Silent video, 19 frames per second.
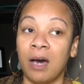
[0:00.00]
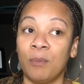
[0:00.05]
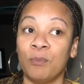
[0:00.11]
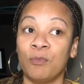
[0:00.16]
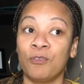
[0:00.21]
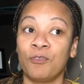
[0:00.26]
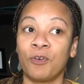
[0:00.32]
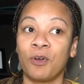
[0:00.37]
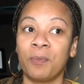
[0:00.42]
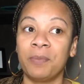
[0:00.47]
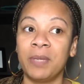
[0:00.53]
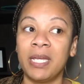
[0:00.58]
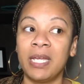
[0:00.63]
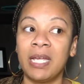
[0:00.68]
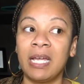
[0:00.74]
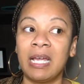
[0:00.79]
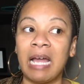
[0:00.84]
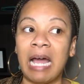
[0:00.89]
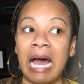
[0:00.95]
For
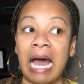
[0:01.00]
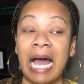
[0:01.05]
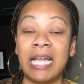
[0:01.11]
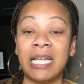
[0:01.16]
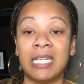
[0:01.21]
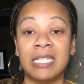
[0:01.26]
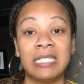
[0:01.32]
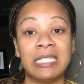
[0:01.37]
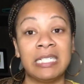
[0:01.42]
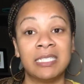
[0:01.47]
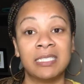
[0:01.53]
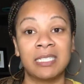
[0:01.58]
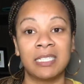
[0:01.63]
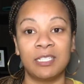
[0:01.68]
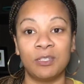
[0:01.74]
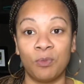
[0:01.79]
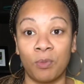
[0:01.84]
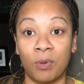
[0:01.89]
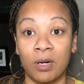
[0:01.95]
me, I could easily
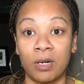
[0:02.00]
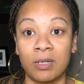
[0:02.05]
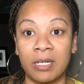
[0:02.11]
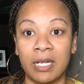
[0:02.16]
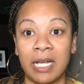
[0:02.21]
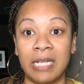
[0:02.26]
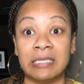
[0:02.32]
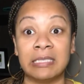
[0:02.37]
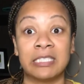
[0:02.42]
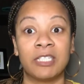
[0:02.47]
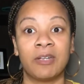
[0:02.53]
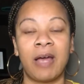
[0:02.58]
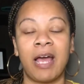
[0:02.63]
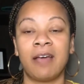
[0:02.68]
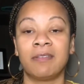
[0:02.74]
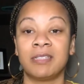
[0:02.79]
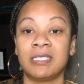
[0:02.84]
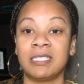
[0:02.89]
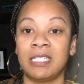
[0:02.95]
work and still
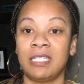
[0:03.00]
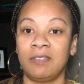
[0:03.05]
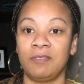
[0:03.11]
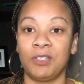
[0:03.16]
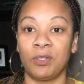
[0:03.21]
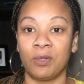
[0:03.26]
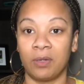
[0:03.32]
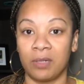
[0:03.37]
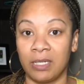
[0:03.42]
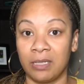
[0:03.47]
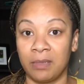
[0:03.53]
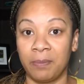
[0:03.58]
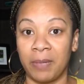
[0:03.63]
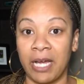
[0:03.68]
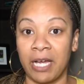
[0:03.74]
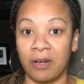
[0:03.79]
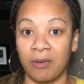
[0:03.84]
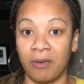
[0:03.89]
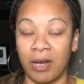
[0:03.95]
have the TV on in the
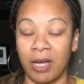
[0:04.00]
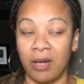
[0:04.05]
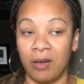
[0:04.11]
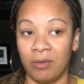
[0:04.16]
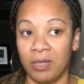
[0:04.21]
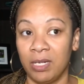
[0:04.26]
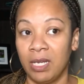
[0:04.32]
background.